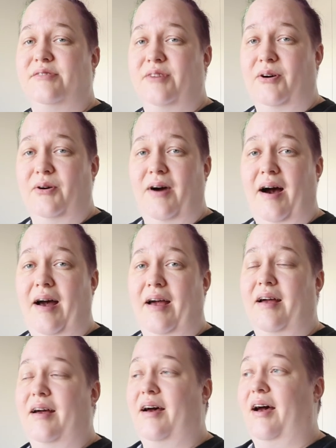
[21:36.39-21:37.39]
So
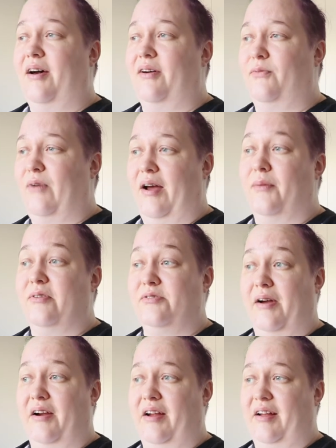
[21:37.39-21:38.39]
when I was
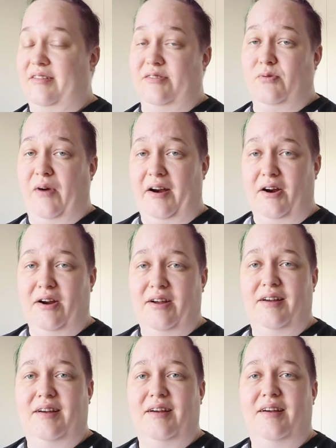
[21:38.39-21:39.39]
wearing a sweater.
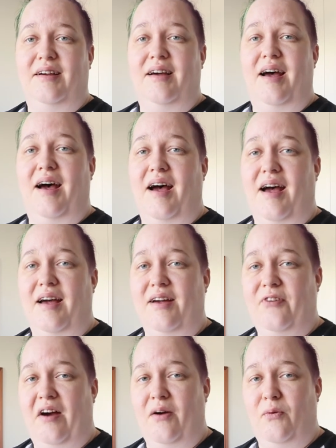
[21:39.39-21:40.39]

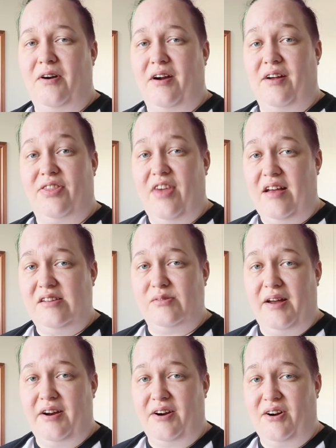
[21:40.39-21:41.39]
If I wore a thick
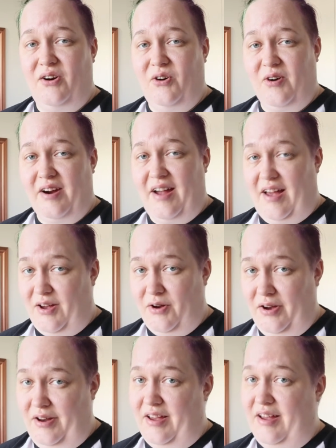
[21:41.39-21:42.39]
sweater or a
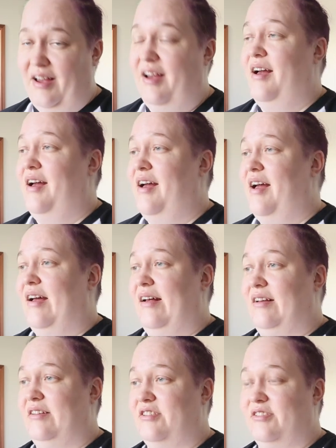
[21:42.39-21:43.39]
hoodie,
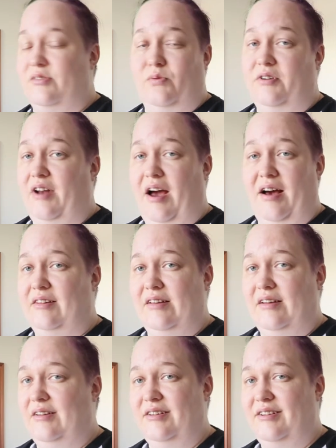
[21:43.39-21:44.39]
it just would not.
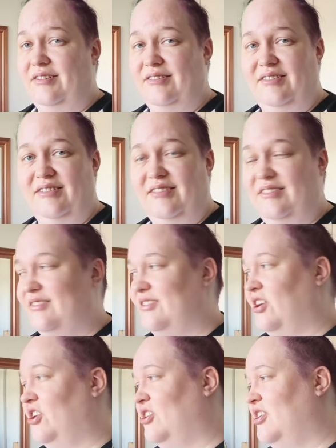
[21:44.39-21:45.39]

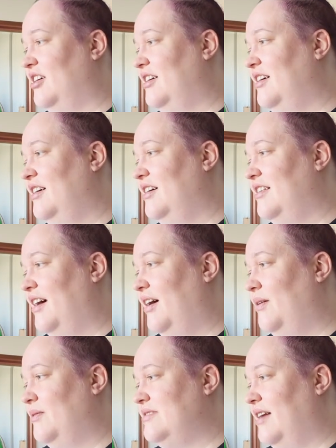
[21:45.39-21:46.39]
So
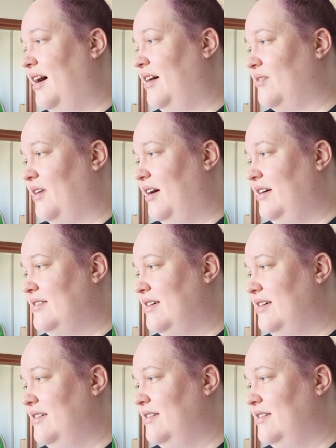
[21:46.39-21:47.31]
that was not great.